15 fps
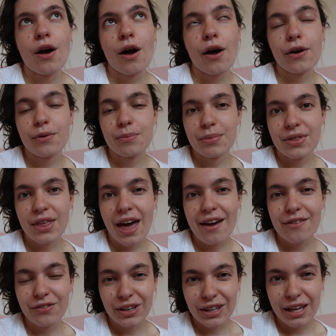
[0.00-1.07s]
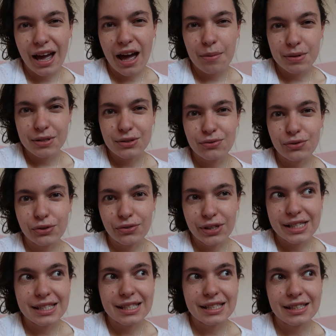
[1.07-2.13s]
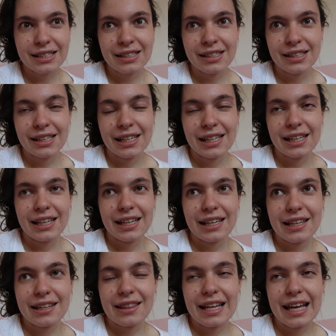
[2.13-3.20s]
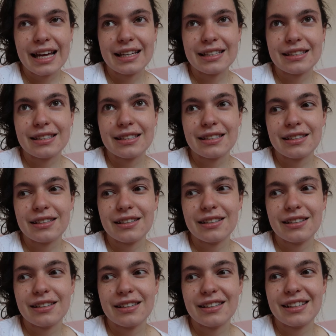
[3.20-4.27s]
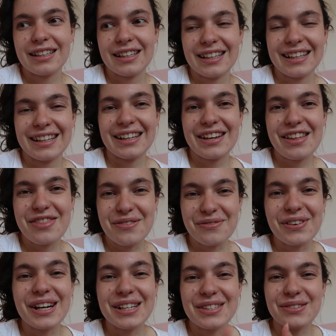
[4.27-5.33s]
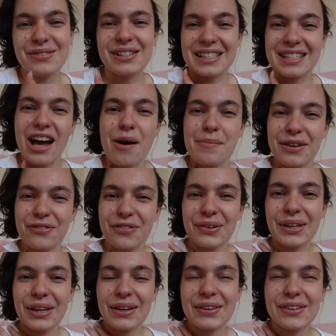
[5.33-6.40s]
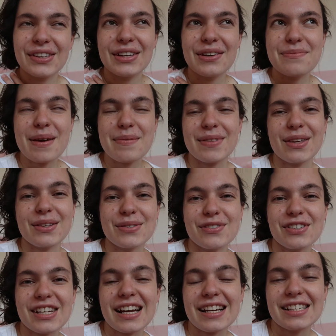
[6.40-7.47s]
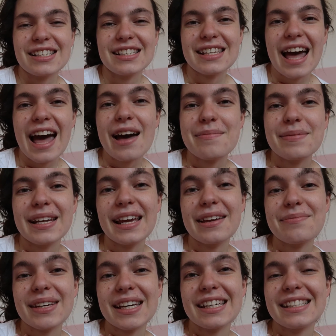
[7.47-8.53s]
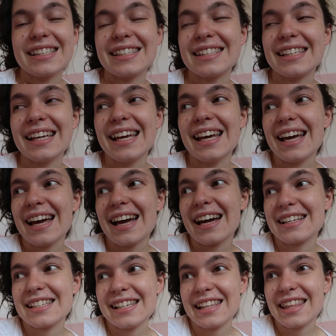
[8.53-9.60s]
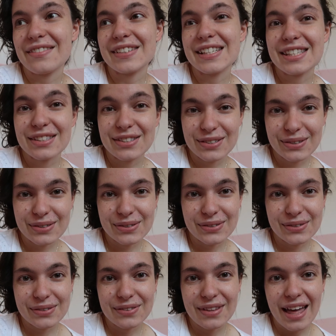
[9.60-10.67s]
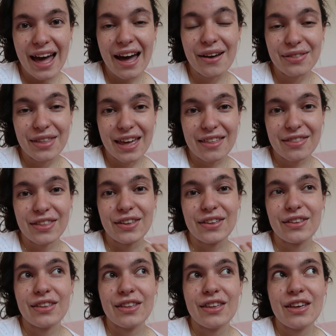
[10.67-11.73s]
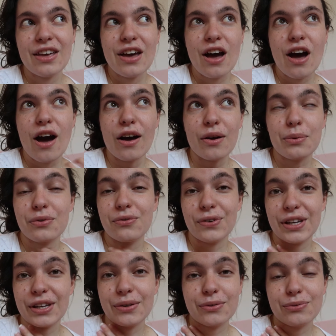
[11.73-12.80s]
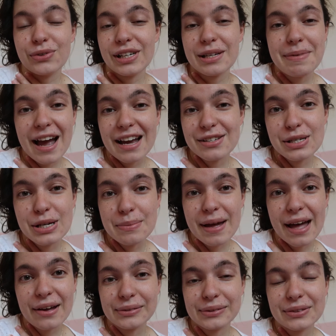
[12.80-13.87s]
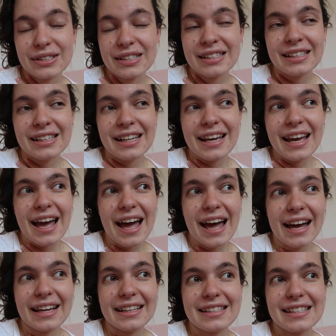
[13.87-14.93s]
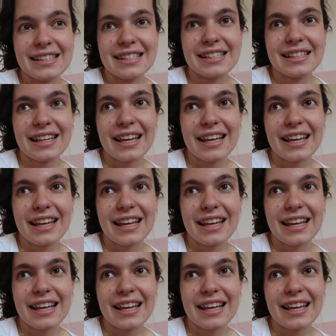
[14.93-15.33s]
hope that everything happens for a reason, and that the right school is coming for you. You know, maybe those rejections are happening because actually there is a school out there that I will feel really passionate about, and